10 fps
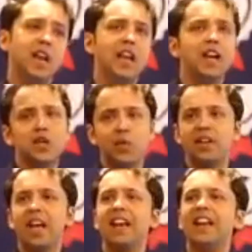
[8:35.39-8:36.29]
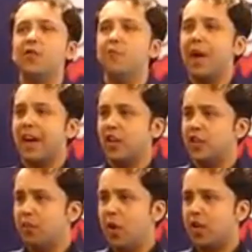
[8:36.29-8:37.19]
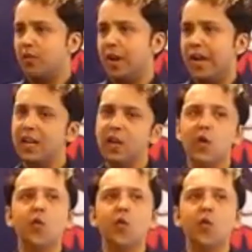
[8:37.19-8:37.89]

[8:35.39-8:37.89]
led to a direct impact on the bottom line,